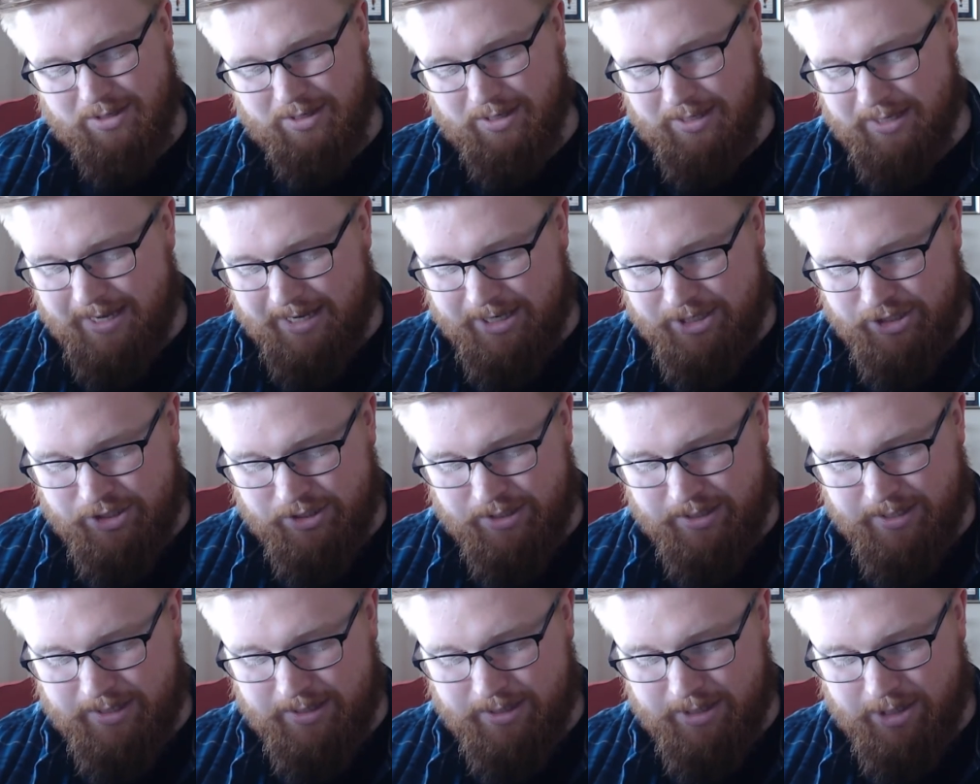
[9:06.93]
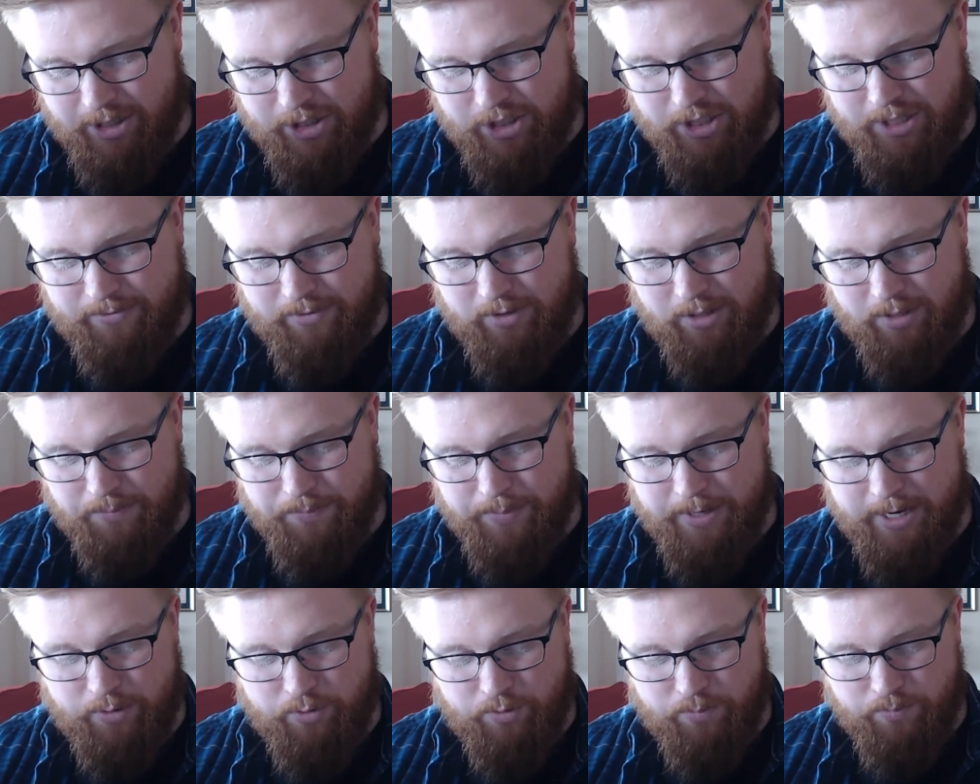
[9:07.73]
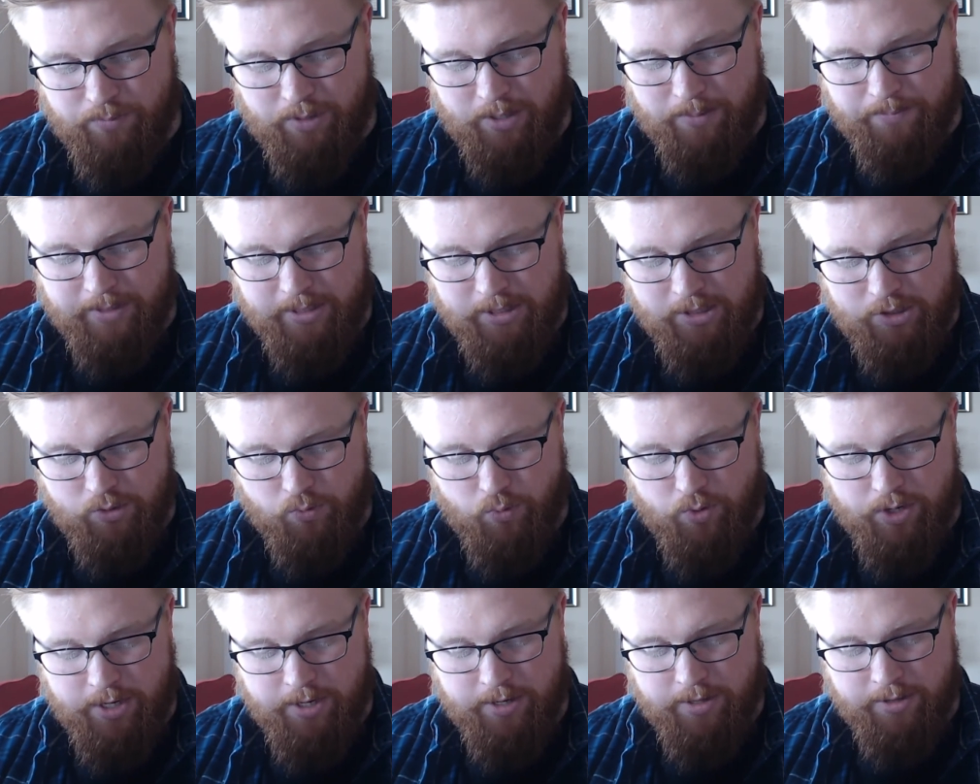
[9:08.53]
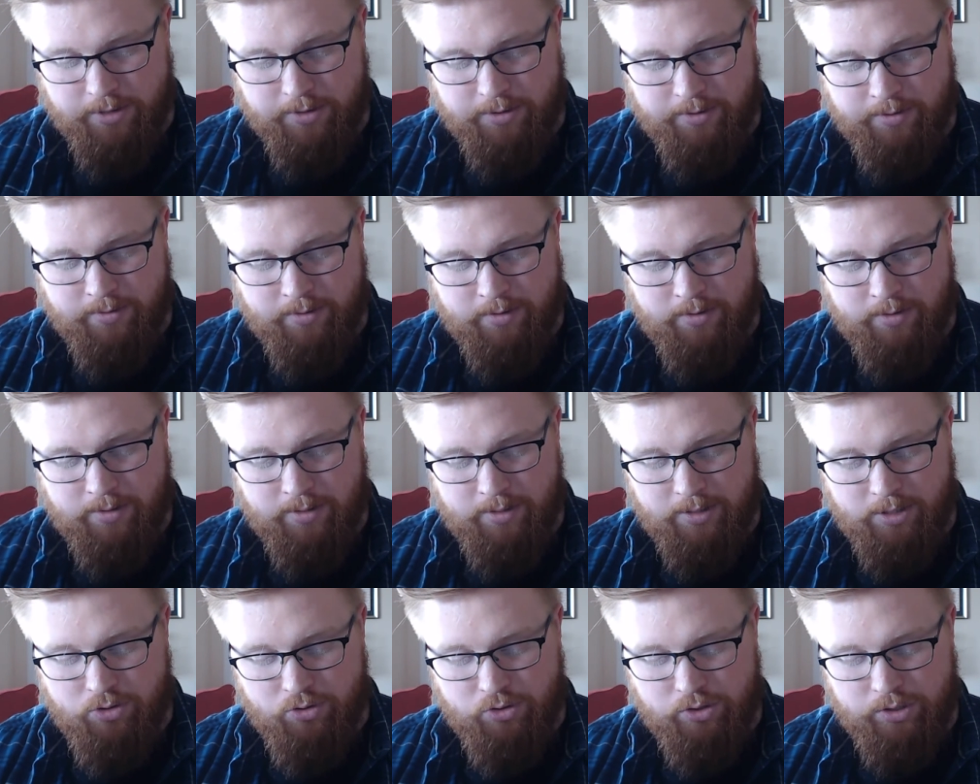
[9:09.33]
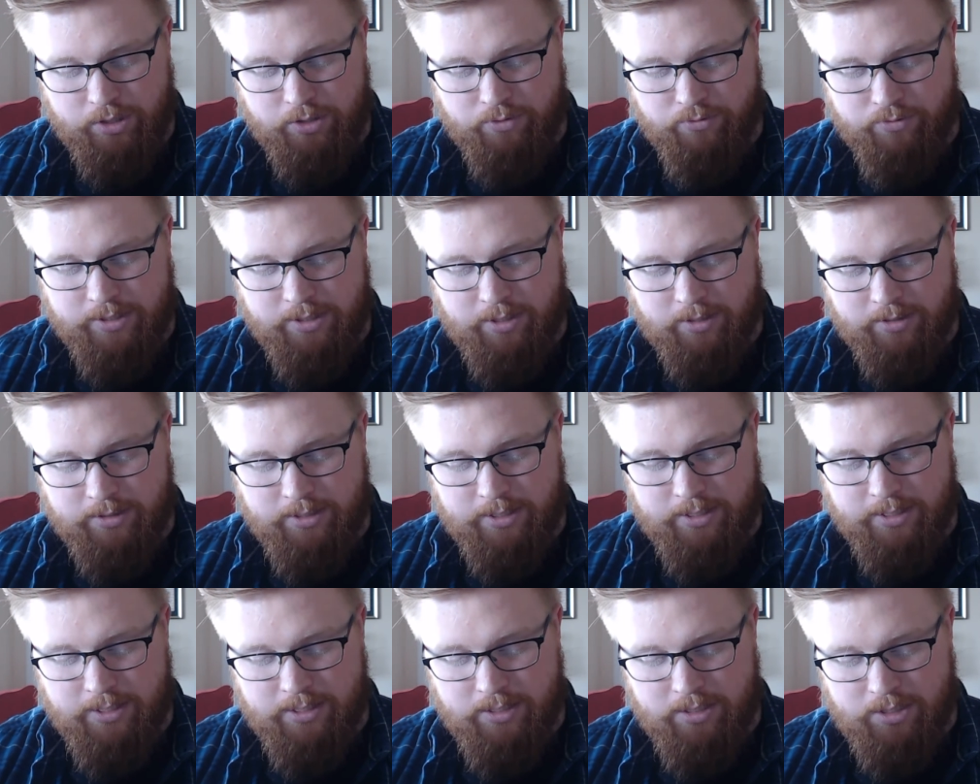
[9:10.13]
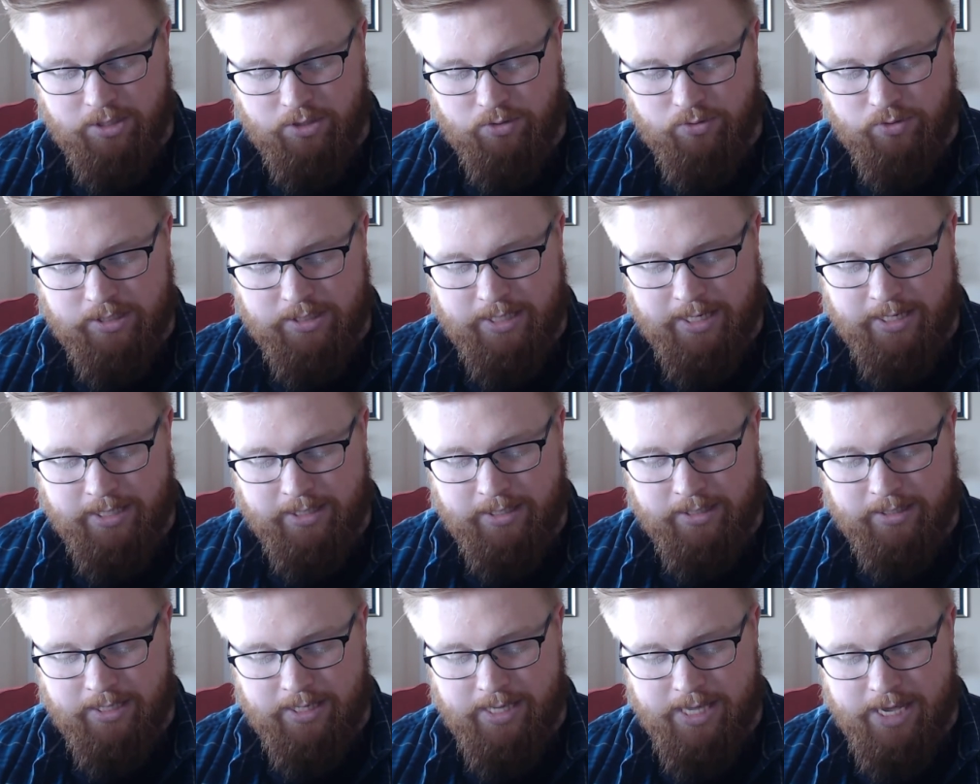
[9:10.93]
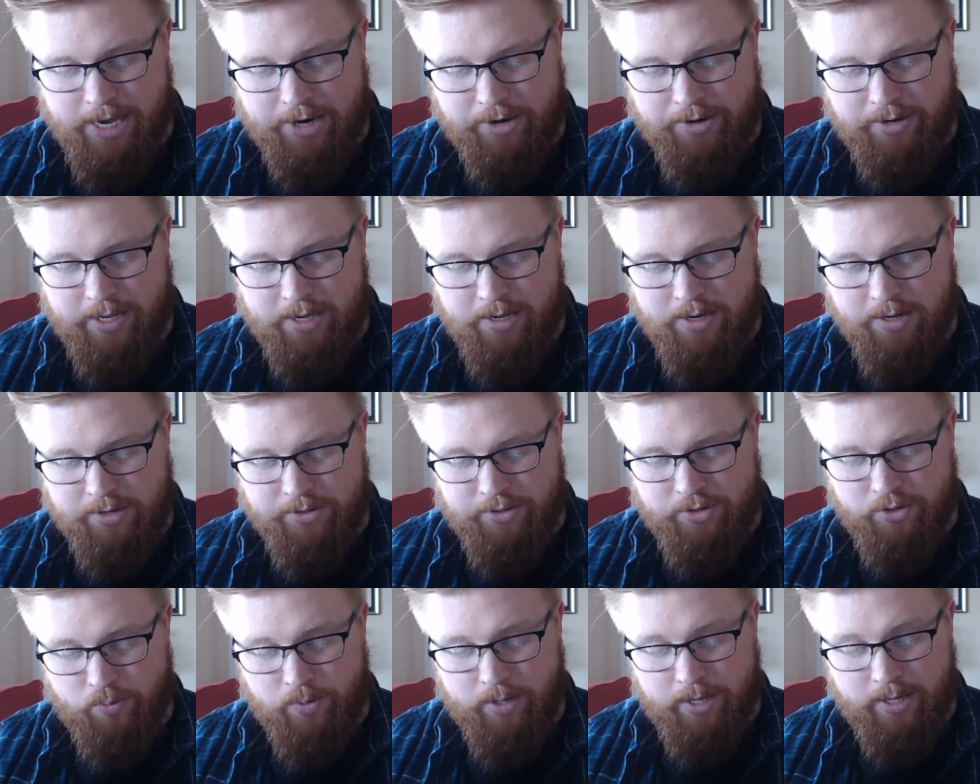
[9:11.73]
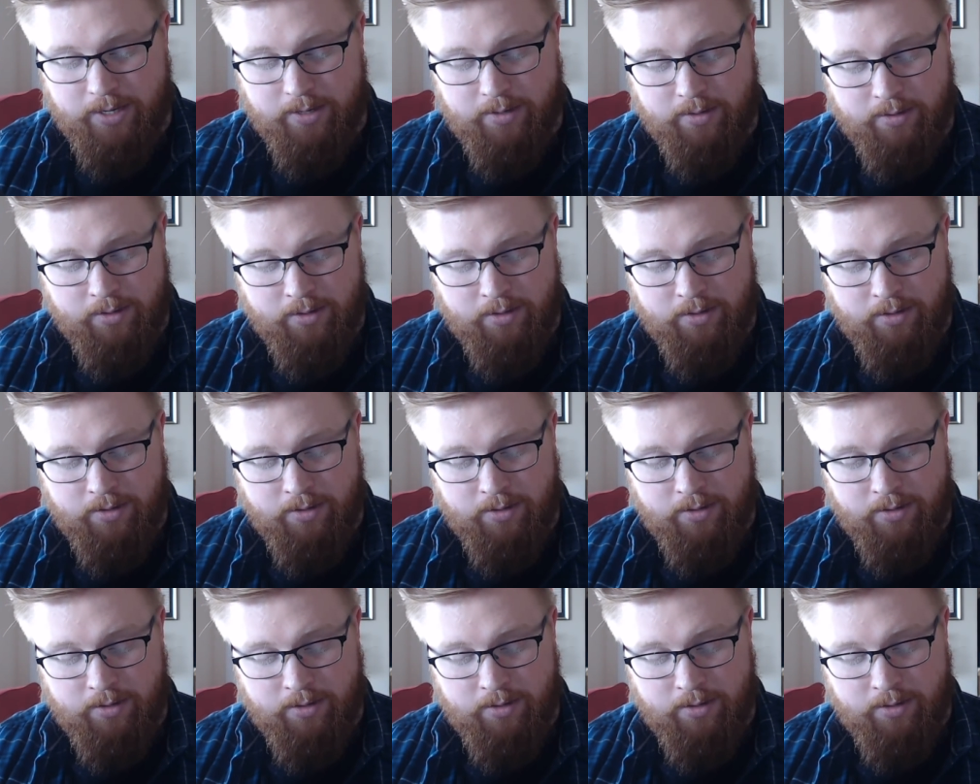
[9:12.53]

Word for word: Occasionally, a shuffling pair would bump into one another, usually resulting in the two silently carrying on their way.